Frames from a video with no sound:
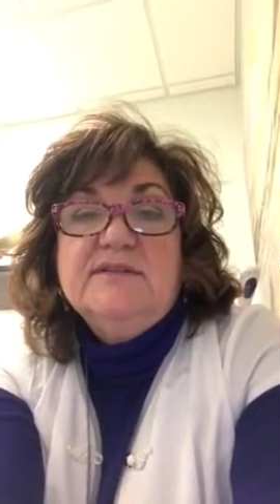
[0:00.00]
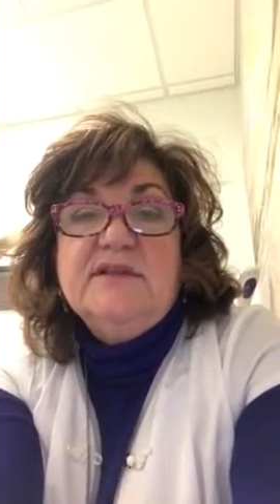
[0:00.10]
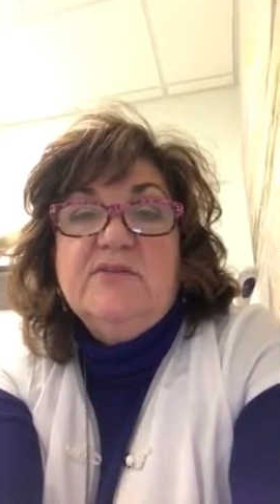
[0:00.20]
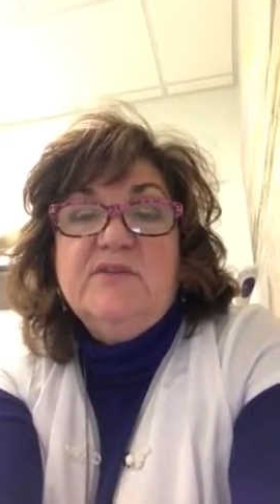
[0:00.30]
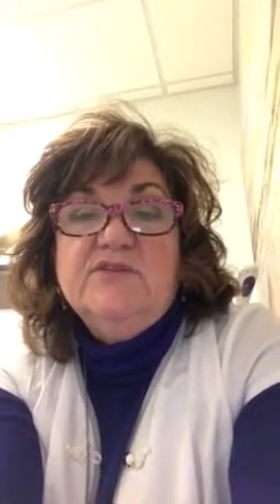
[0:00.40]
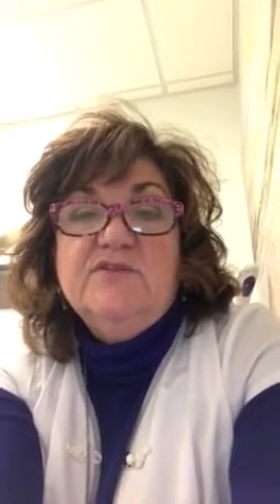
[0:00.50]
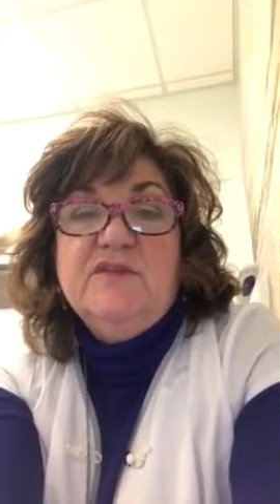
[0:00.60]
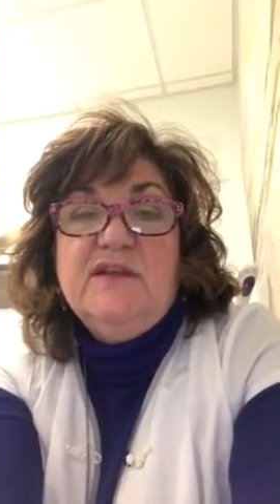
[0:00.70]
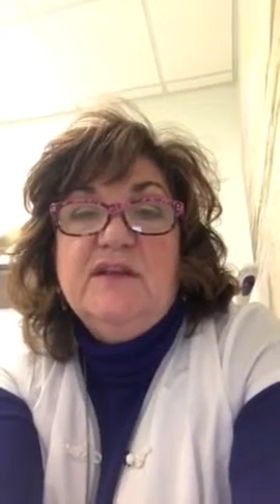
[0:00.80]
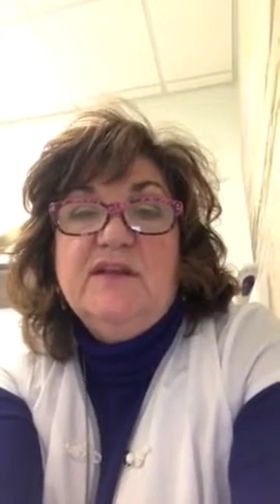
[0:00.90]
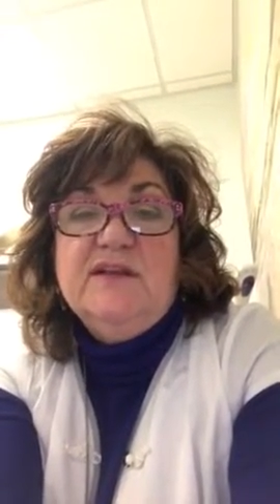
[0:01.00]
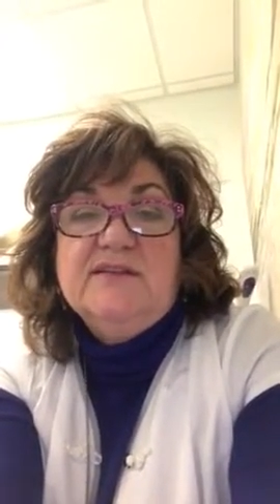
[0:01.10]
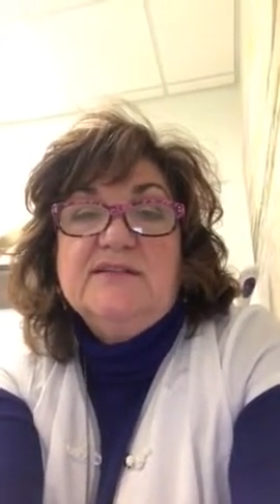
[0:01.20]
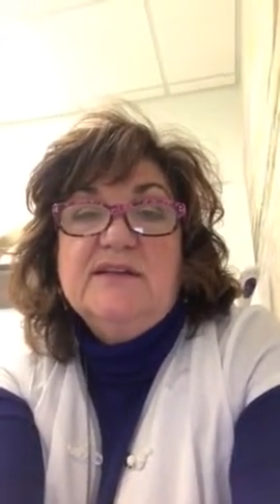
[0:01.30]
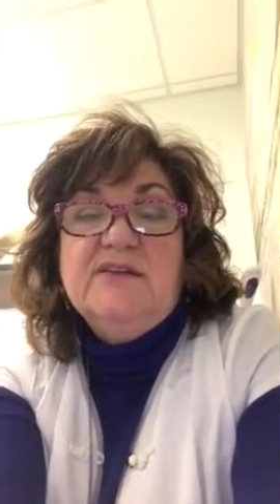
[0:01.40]
start rejuvenating
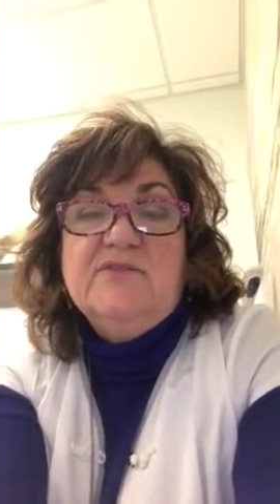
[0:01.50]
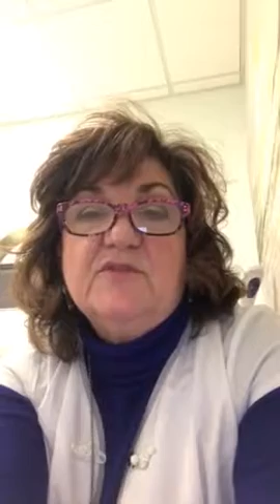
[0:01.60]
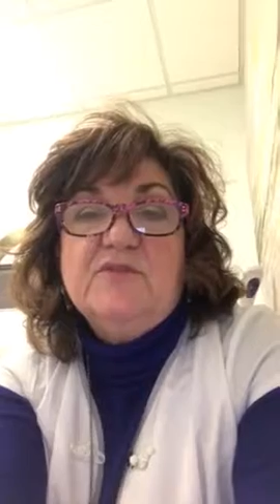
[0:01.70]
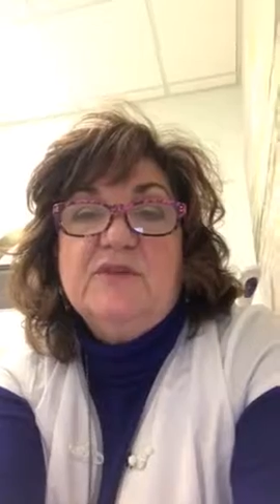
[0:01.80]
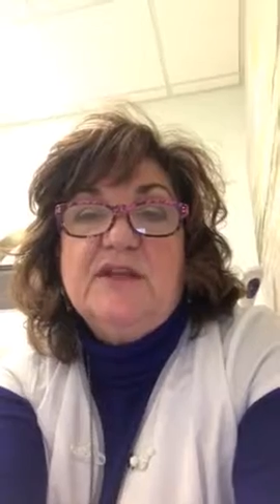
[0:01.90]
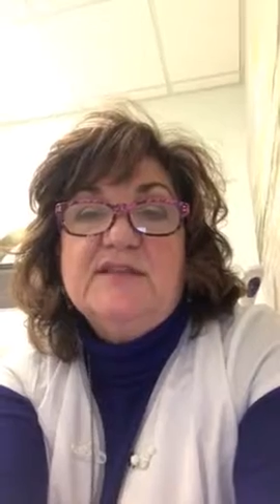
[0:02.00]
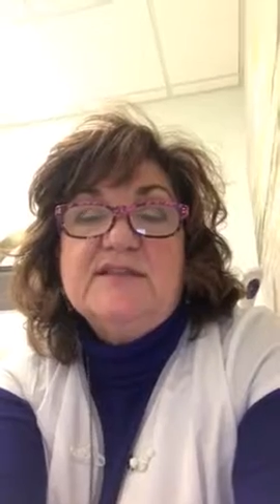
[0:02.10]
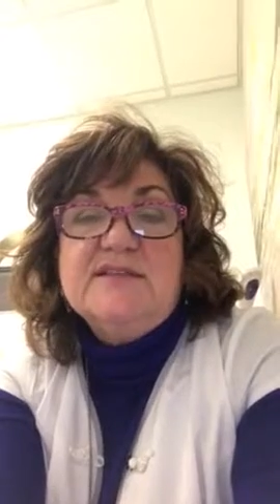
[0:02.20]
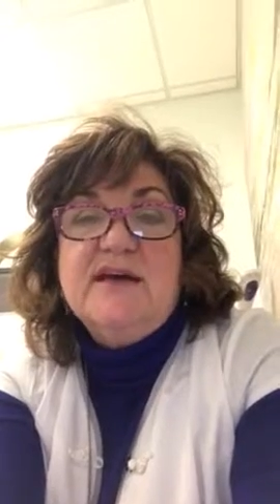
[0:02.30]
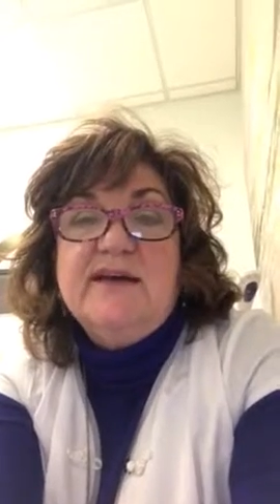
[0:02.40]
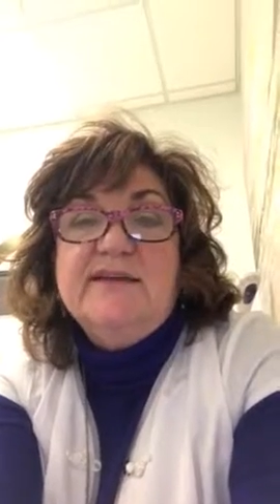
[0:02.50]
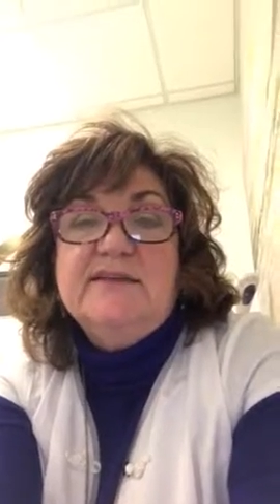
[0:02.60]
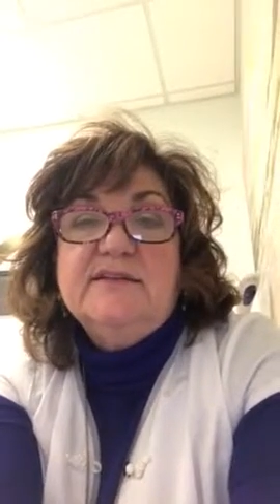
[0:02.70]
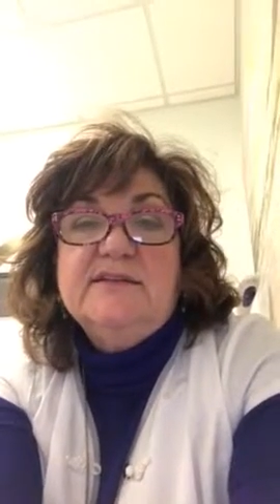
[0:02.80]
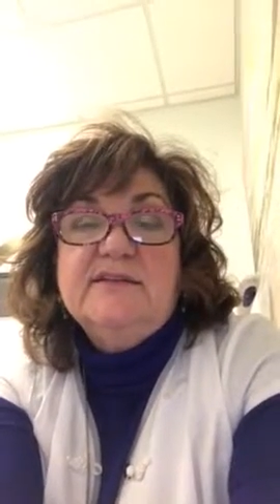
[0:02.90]
the skin from the
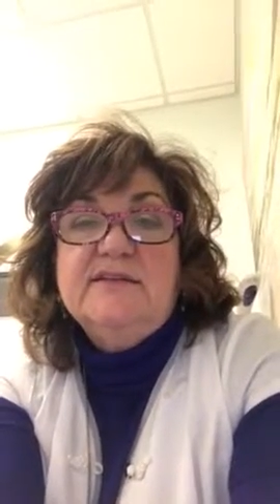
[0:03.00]
inside